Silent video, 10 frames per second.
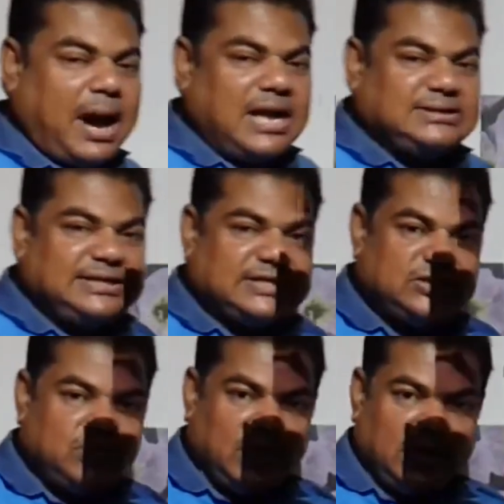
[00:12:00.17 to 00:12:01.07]

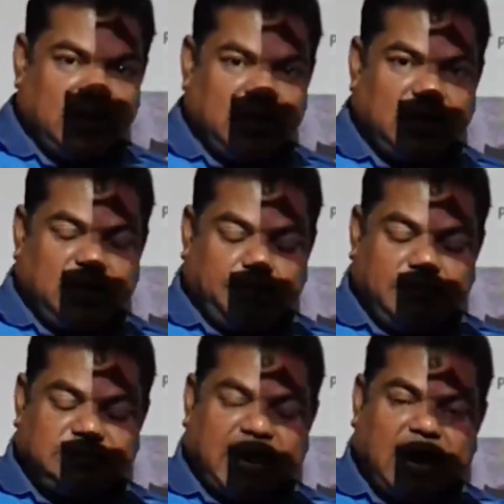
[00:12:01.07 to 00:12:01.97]
bisexual.
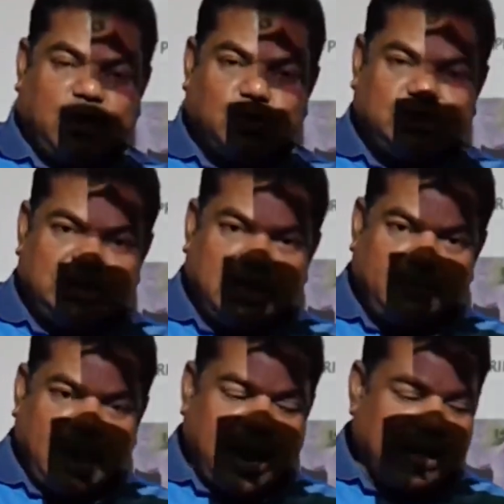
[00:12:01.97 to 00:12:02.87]
Means
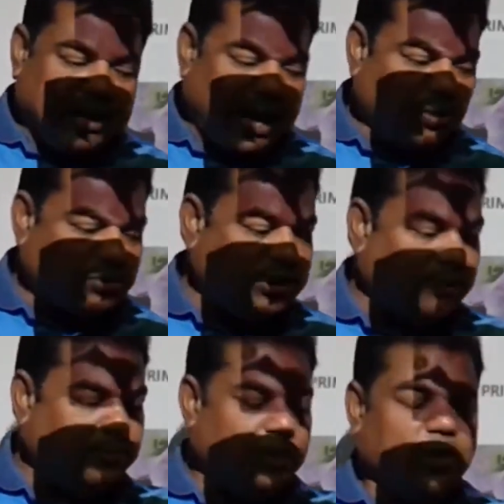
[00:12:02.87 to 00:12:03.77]
androecium and
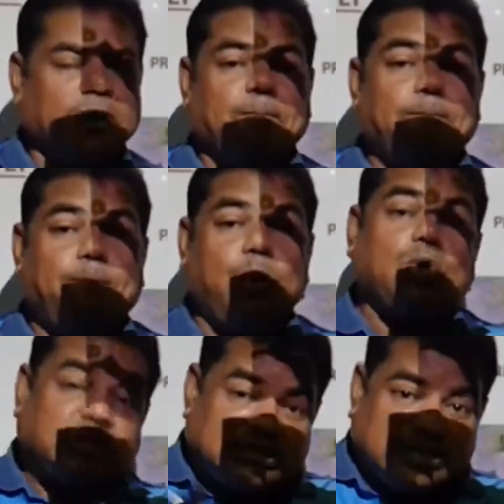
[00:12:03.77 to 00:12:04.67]
gynosium.
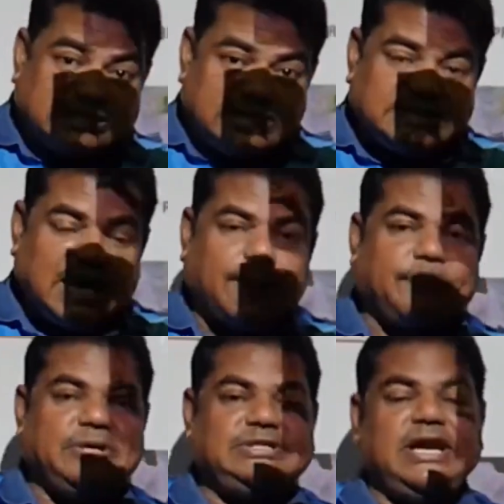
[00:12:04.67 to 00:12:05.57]
Both sexes are
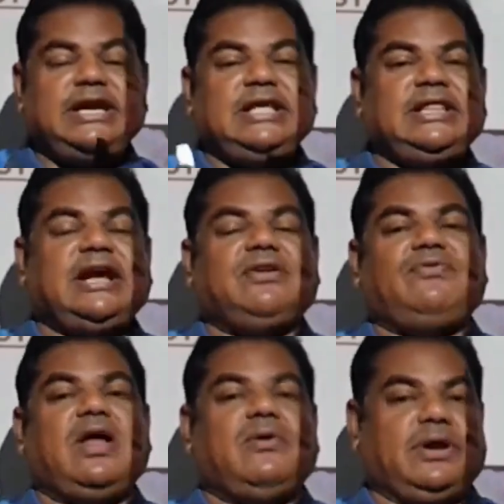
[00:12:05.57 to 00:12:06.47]
present in that
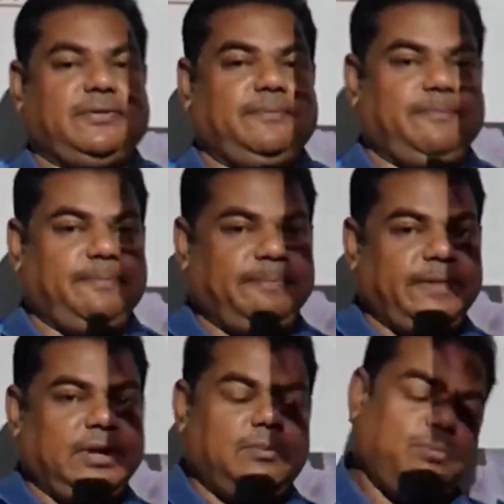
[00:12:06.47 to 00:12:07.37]
flower.
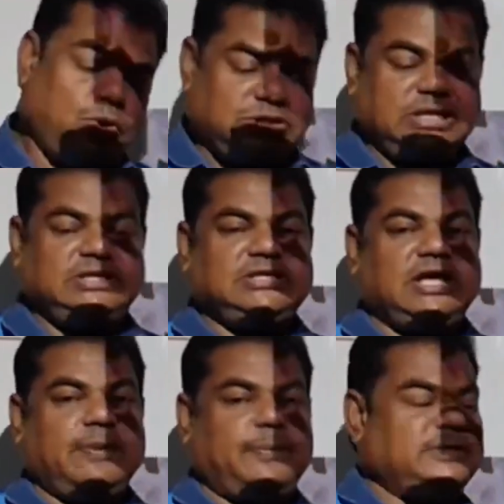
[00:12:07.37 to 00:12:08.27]
Both sexes
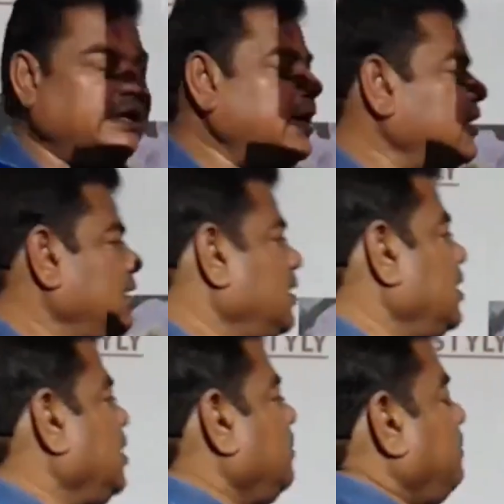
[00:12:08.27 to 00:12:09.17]
are present,
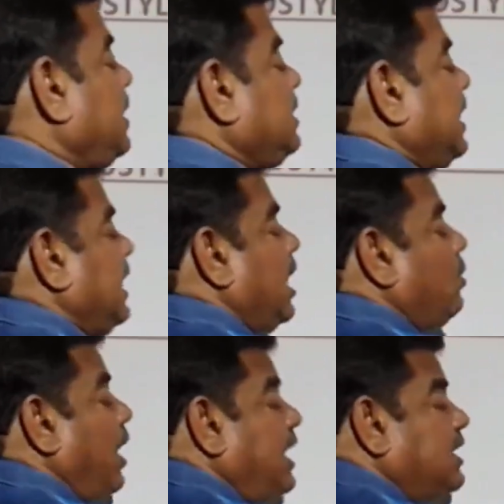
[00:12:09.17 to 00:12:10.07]
but they
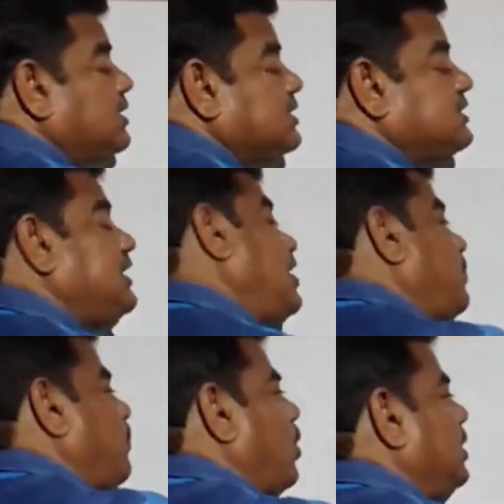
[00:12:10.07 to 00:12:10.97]
avoid
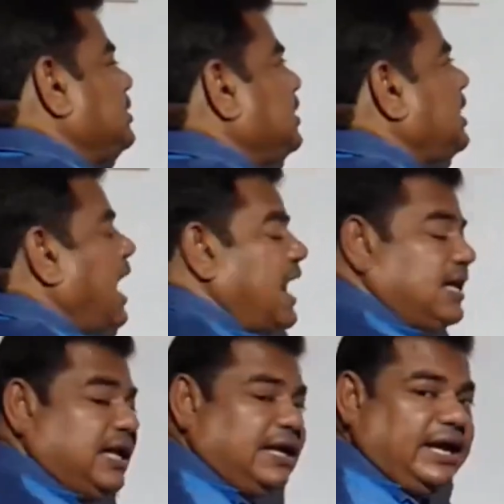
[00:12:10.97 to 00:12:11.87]
self-pollination
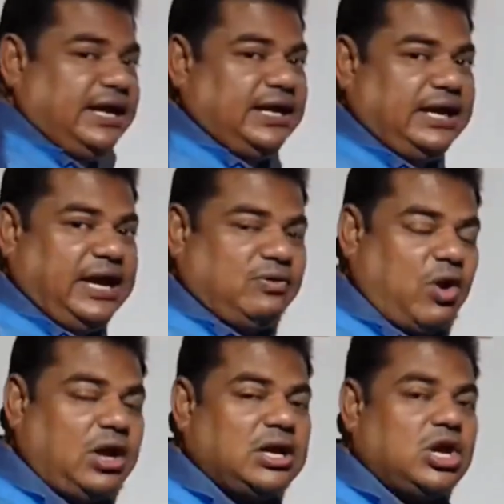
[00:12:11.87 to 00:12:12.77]
and they gain
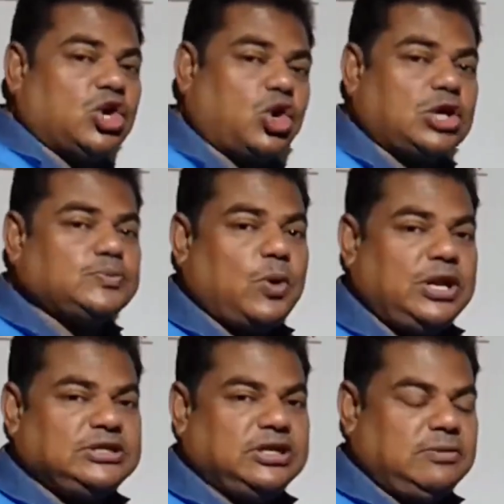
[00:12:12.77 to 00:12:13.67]
what?
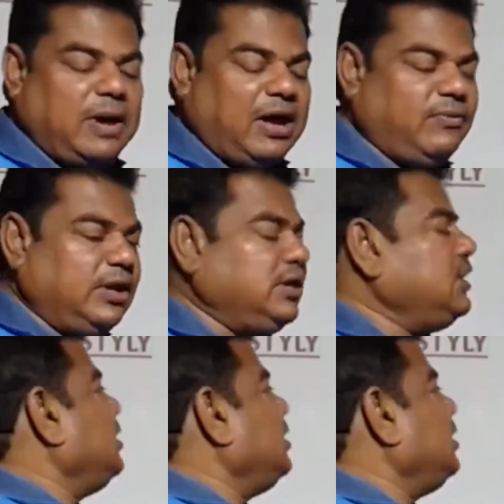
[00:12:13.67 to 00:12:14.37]
Cross-pollination by one